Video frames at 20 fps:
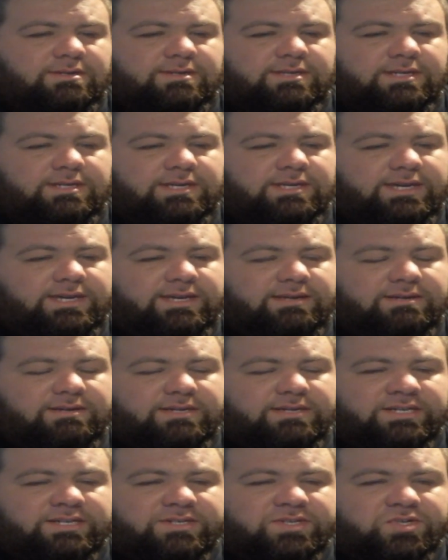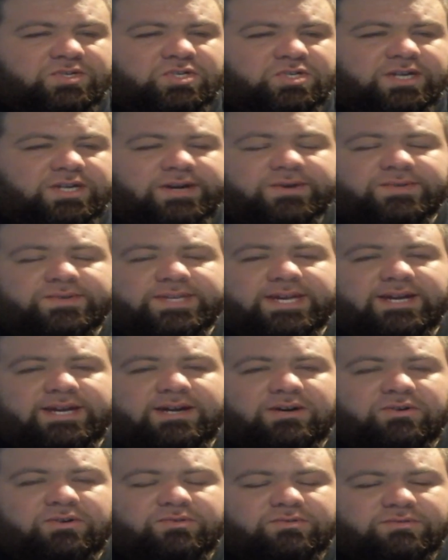Yeah, it just shows
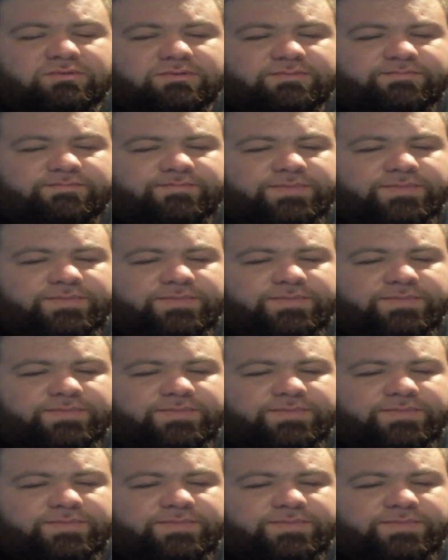how